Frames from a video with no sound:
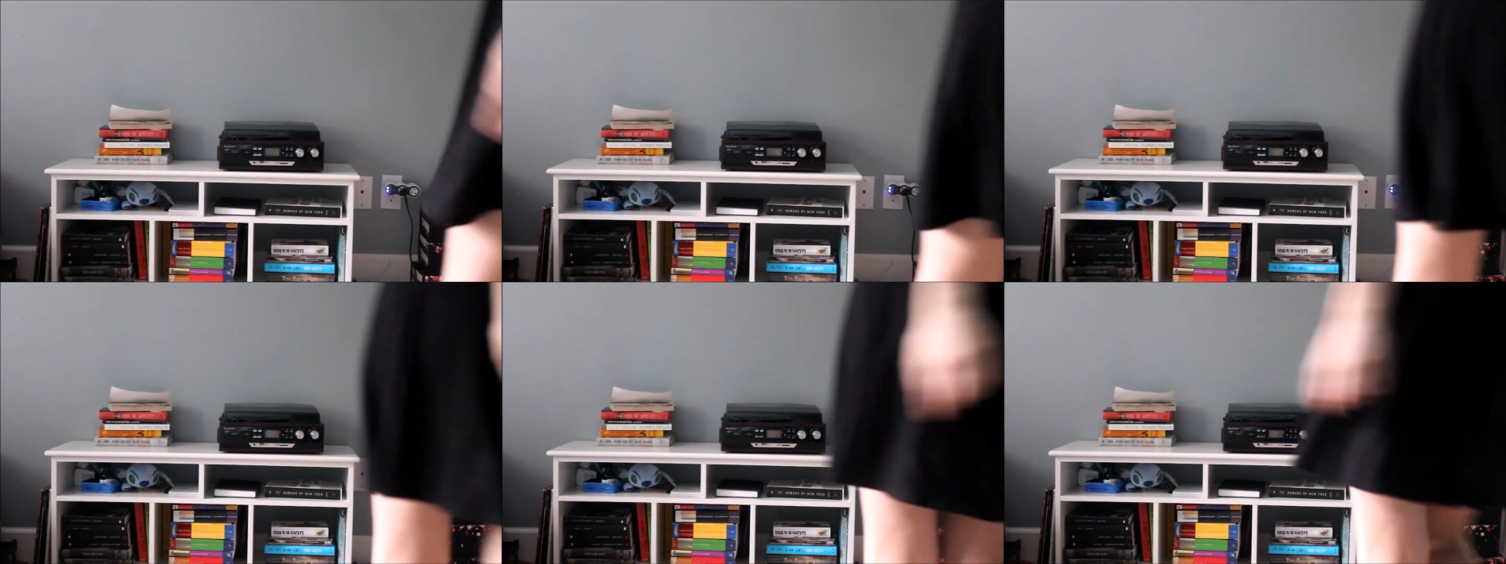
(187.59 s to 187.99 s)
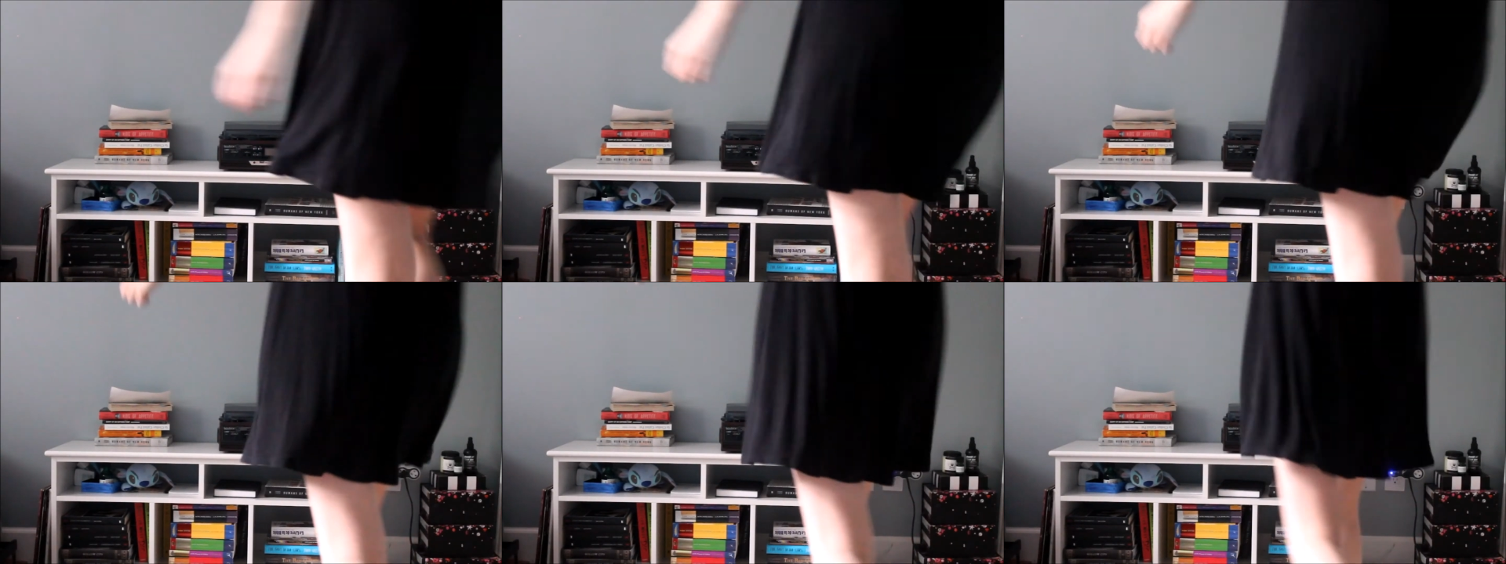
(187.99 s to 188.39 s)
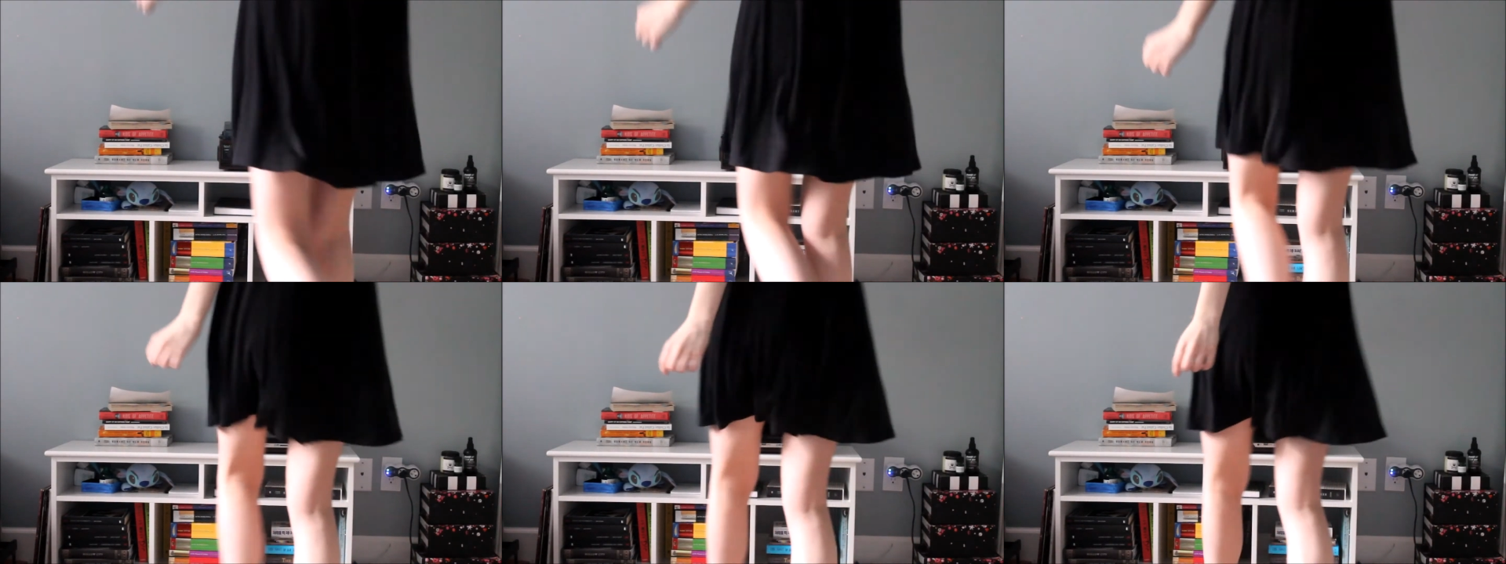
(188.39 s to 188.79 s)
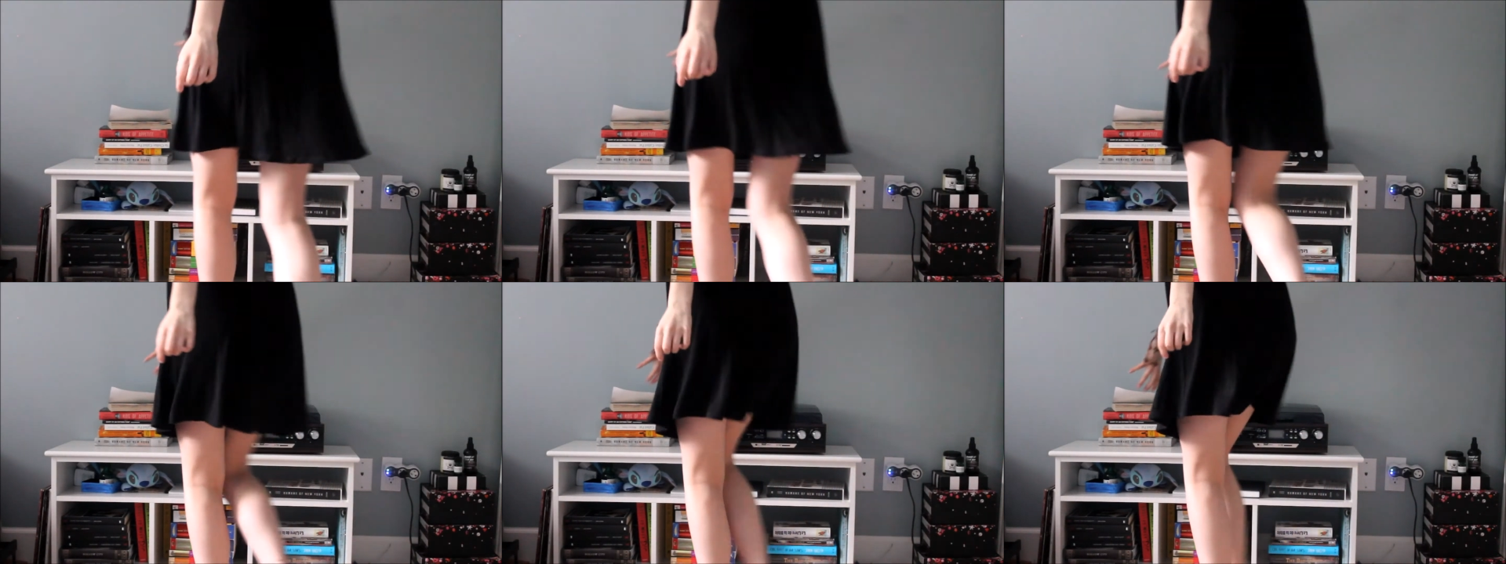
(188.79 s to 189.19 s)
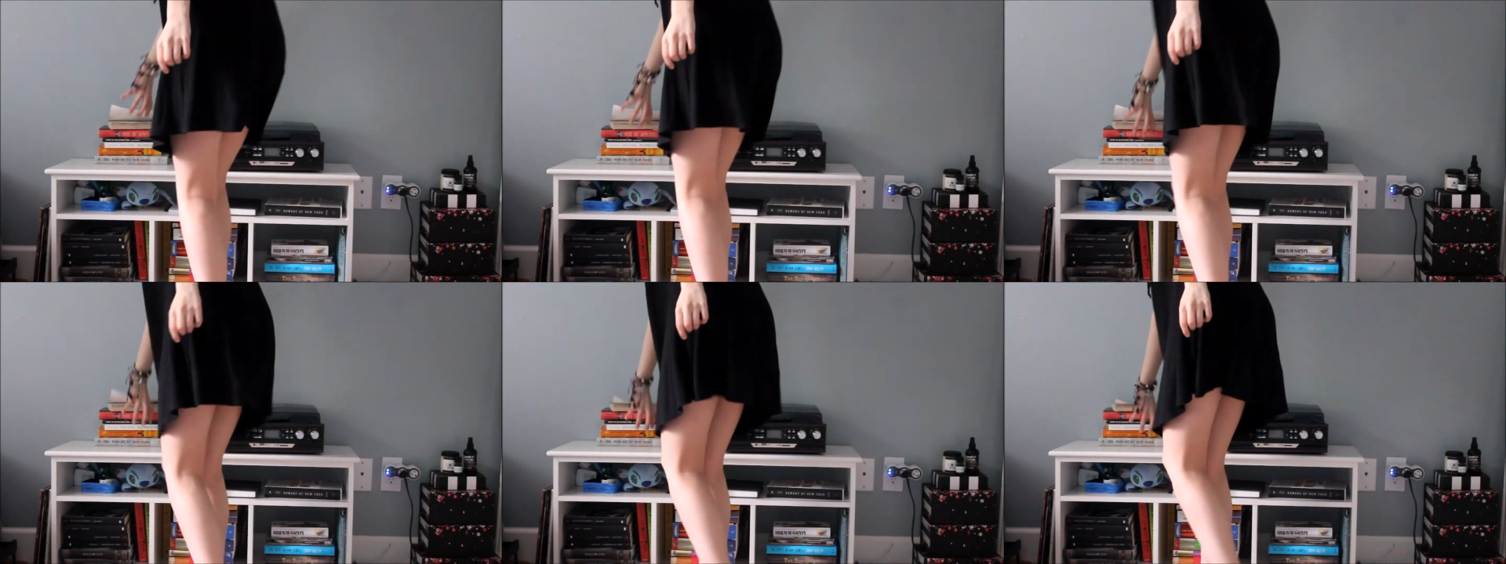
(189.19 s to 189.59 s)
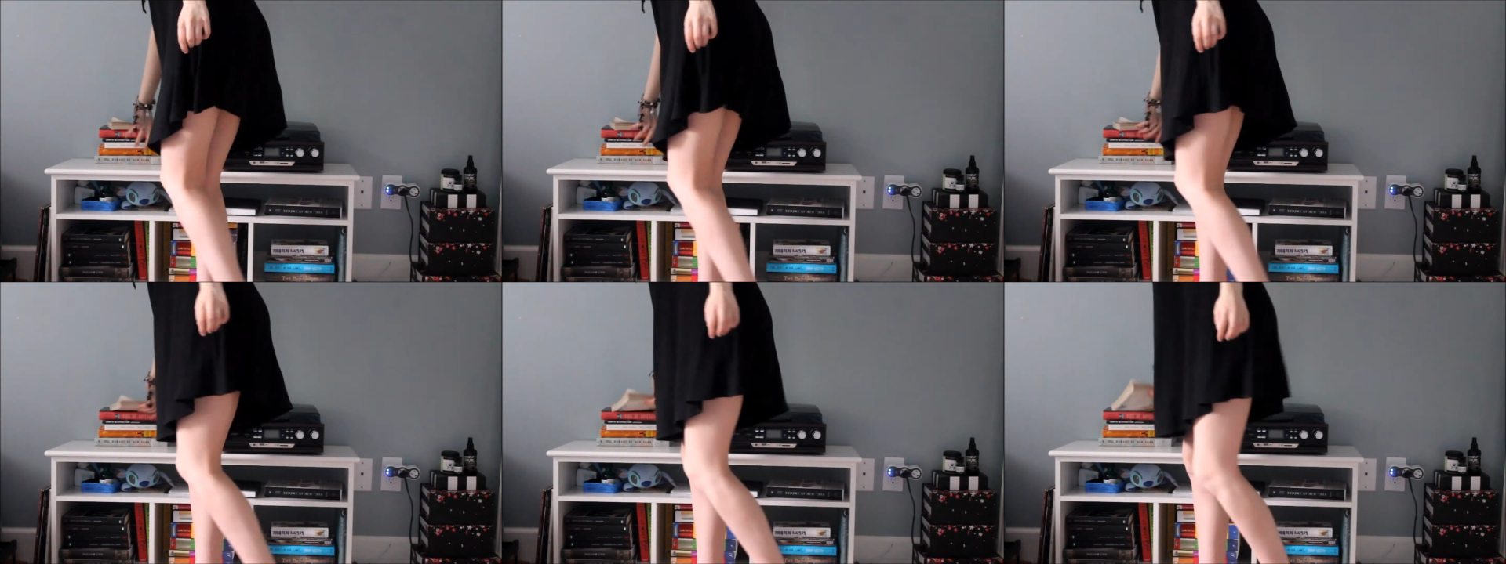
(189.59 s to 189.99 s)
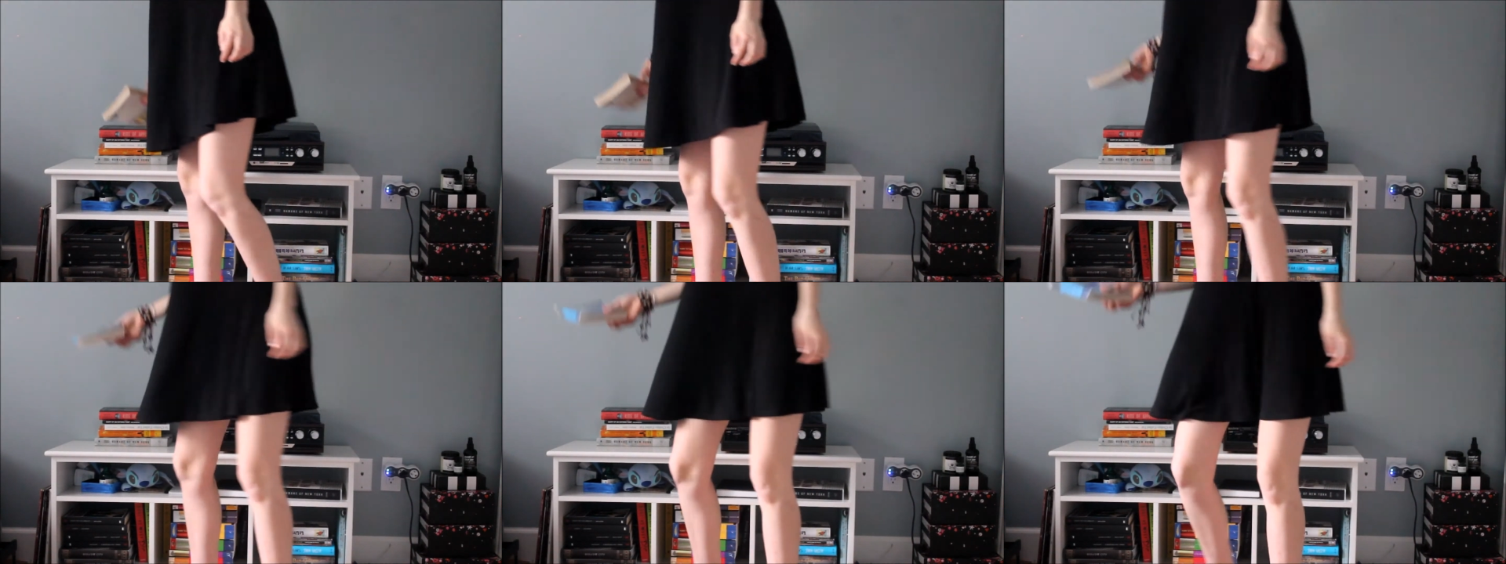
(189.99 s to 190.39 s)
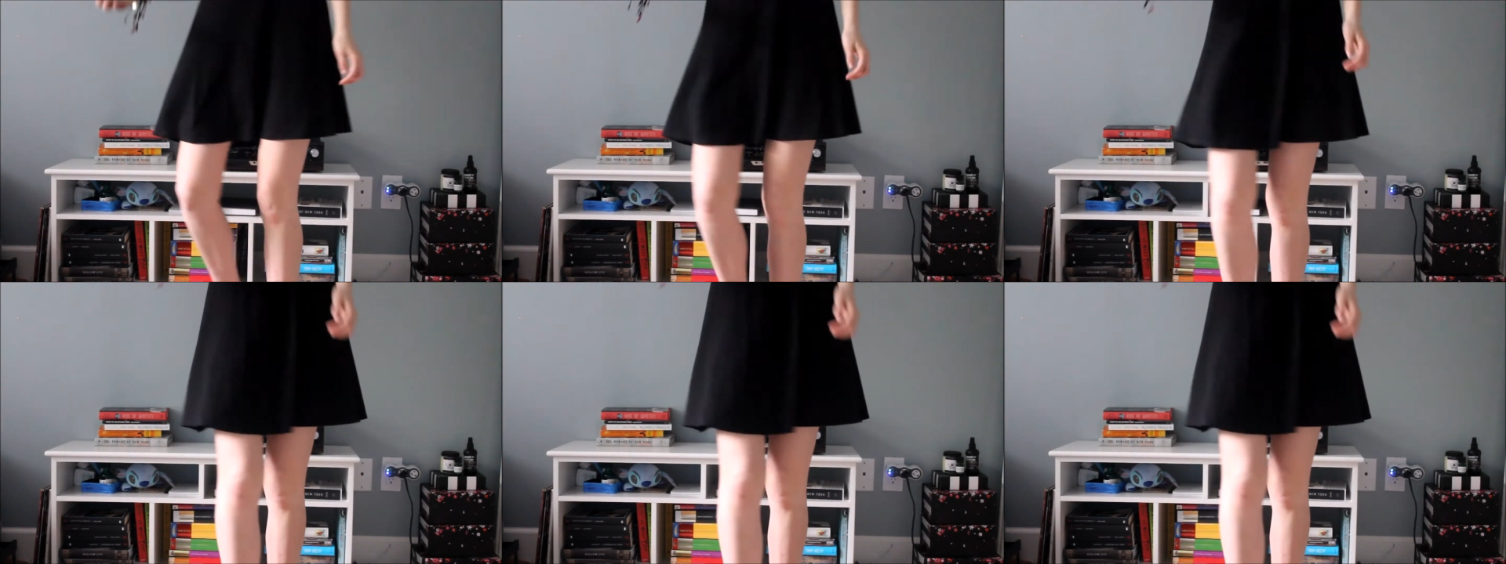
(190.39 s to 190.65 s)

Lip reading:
Nobody's mouth can be seen.